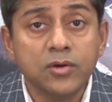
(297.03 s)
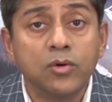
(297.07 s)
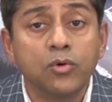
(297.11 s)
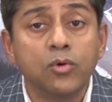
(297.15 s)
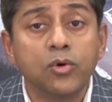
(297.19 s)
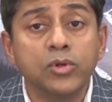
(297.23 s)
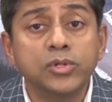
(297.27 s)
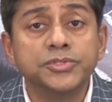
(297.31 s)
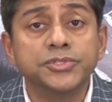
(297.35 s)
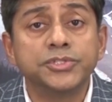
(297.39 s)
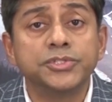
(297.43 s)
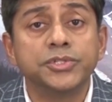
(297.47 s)

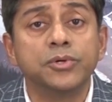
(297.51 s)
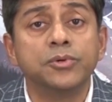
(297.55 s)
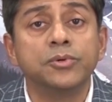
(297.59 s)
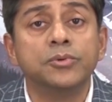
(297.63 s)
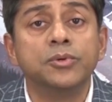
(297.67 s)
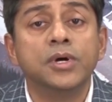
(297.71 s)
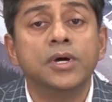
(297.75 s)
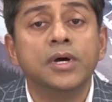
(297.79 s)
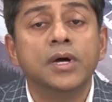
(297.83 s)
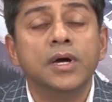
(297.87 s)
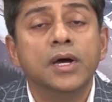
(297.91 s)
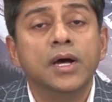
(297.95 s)

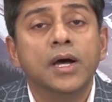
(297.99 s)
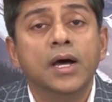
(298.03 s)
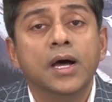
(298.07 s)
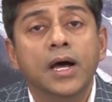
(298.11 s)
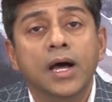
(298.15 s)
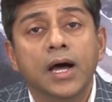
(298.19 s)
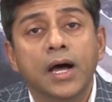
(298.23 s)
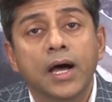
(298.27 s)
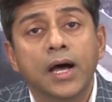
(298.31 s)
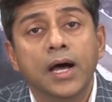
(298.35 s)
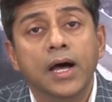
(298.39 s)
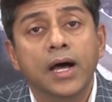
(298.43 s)
Also,
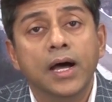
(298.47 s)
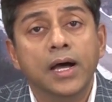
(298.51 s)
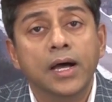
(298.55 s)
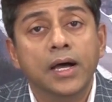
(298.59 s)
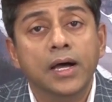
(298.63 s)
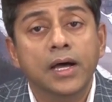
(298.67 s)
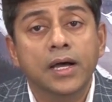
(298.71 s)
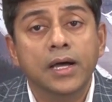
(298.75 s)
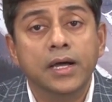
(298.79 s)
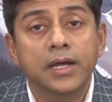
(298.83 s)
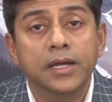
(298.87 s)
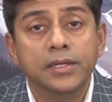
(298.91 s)

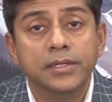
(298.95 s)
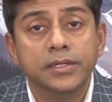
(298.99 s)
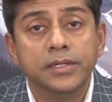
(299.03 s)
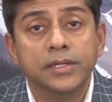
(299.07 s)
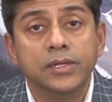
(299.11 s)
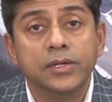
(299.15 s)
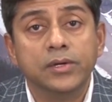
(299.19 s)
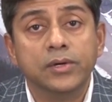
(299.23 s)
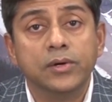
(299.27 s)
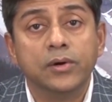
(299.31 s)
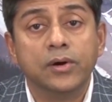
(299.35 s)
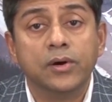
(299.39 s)

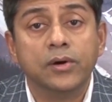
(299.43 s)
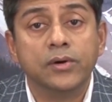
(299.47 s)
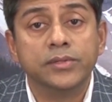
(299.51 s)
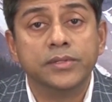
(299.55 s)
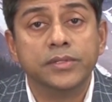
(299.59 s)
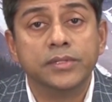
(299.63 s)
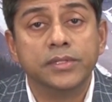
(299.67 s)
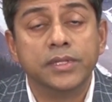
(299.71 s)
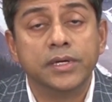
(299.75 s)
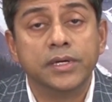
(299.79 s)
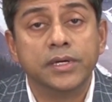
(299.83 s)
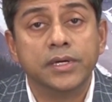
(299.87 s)

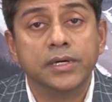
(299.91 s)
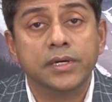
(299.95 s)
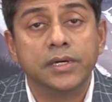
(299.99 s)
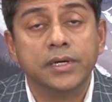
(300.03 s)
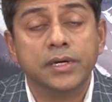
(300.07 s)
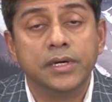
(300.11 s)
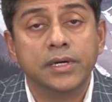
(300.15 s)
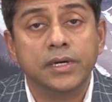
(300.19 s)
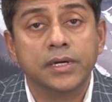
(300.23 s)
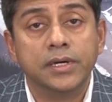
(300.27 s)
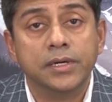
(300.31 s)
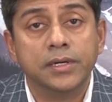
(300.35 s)
on
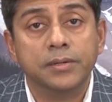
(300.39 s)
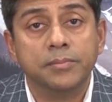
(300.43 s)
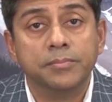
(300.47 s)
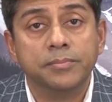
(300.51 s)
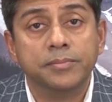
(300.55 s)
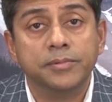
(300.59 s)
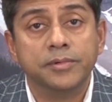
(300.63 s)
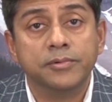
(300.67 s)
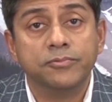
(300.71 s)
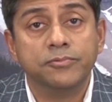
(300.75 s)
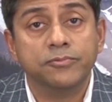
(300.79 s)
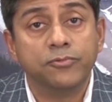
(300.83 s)

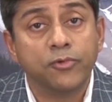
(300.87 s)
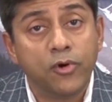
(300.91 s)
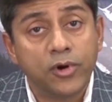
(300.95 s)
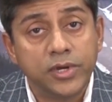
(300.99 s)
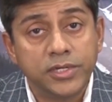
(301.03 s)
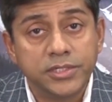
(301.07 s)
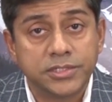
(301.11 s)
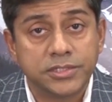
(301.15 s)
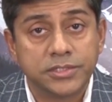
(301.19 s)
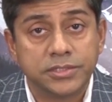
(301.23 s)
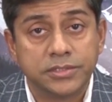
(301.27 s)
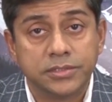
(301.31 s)
the
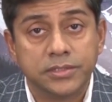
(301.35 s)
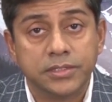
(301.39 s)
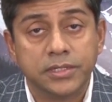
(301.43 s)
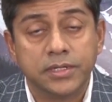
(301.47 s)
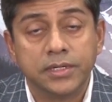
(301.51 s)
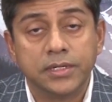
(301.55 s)
voice